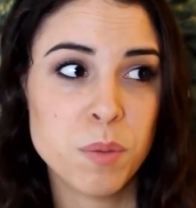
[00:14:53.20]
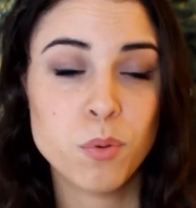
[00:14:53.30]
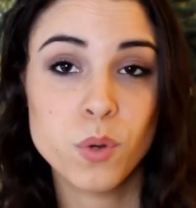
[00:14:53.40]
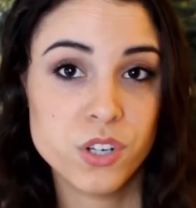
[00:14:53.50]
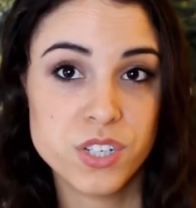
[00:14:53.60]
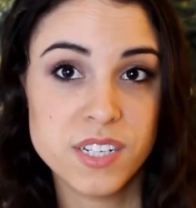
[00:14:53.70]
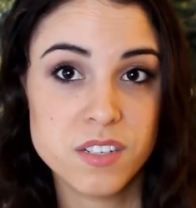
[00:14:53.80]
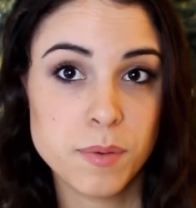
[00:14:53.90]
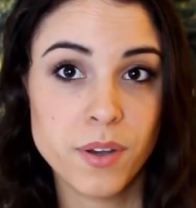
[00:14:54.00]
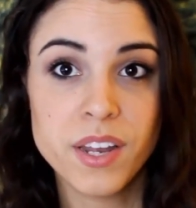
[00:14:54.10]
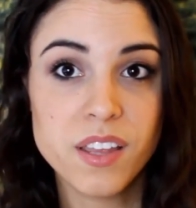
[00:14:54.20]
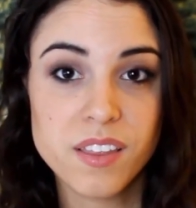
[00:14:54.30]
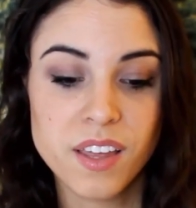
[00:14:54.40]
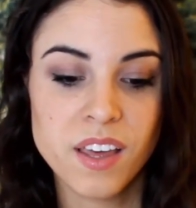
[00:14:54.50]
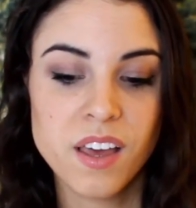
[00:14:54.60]
people when you're teased about
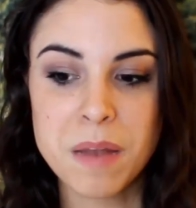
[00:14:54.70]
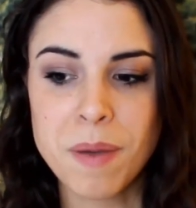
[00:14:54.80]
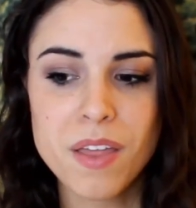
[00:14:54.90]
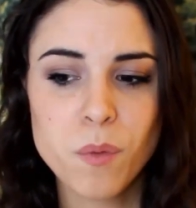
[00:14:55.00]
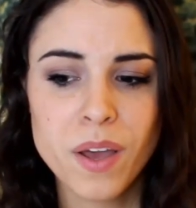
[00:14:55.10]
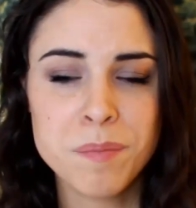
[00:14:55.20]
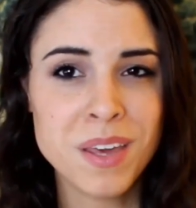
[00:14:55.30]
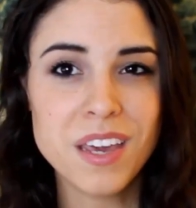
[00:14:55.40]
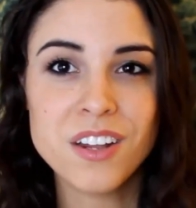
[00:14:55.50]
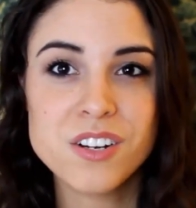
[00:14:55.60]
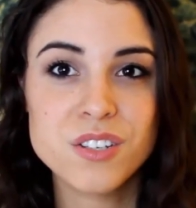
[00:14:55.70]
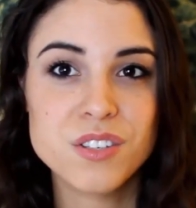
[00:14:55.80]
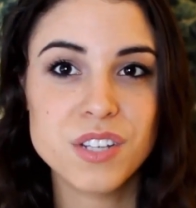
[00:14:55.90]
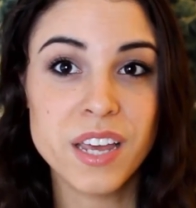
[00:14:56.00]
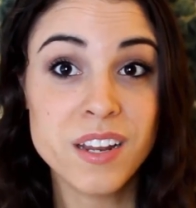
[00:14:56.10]
anything. And by the way, meat
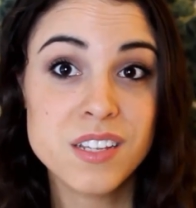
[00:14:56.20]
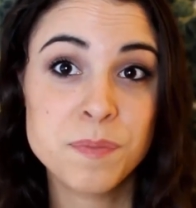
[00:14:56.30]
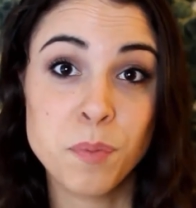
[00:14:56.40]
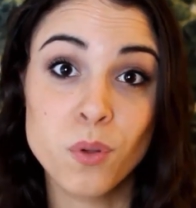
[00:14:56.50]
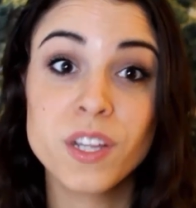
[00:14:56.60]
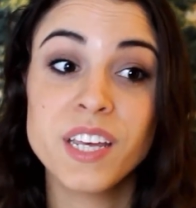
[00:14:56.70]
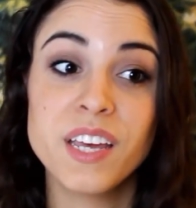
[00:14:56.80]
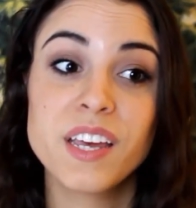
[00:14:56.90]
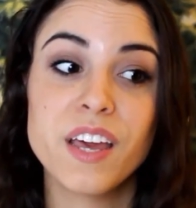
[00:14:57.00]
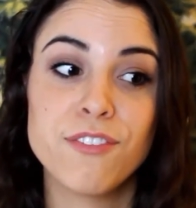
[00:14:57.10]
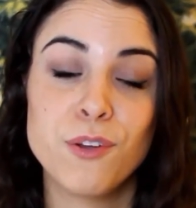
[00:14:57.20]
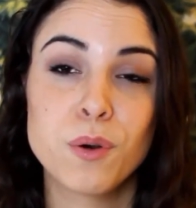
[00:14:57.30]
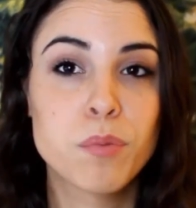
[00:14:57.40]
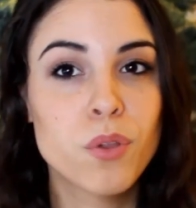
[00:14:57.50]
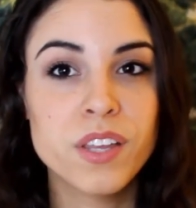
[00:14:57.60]
eaters, it is bullying
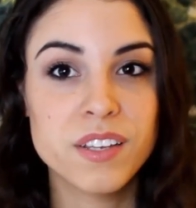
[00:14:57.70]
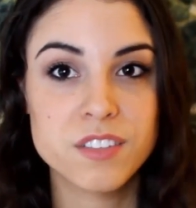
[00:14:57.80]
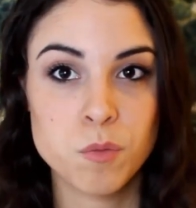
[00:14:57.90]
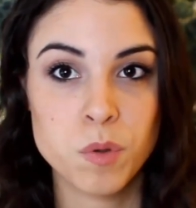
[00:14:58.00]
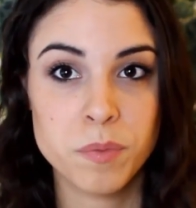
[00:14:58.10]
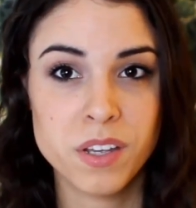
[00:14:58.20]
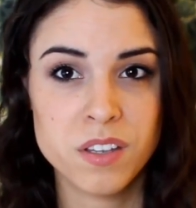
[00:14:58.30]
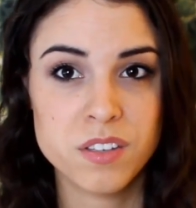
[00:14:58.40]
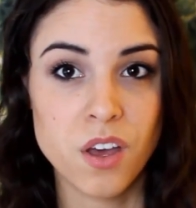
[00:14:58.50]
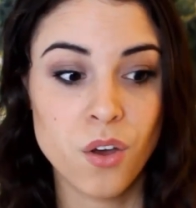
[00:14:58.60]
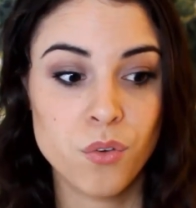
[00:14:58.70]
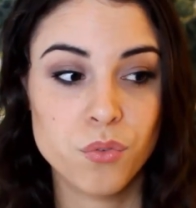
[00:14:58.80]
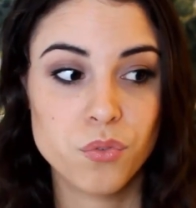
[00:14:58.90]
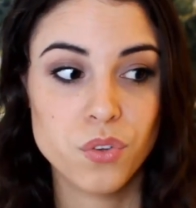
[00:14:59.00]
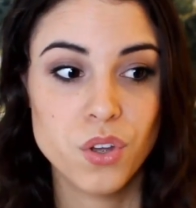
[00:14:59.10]
if you're bullying someone because
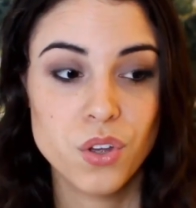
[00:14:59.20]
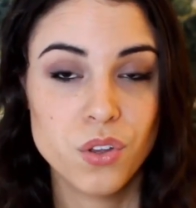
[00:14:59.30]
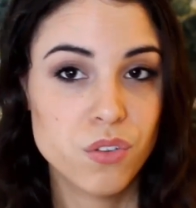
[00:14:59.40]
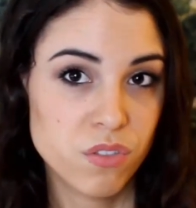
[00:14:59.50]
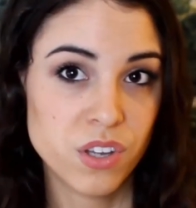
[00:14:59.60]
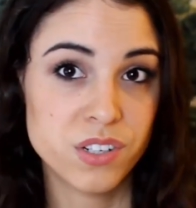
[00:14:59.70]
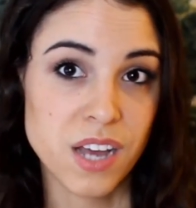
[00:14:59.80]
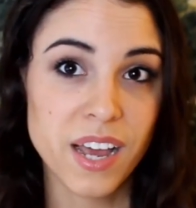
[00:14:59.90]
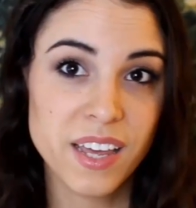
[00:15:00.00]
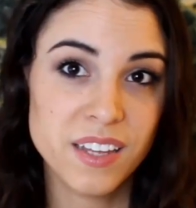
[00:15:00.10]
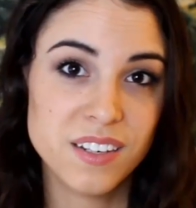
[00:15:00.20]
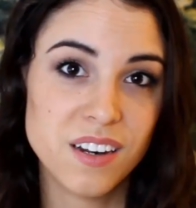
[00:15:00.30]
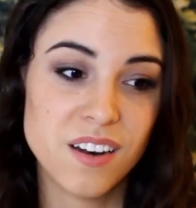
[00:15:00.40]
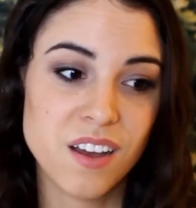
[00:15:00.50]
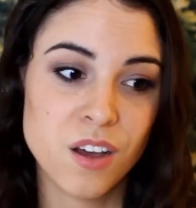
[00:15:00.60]
of their diet.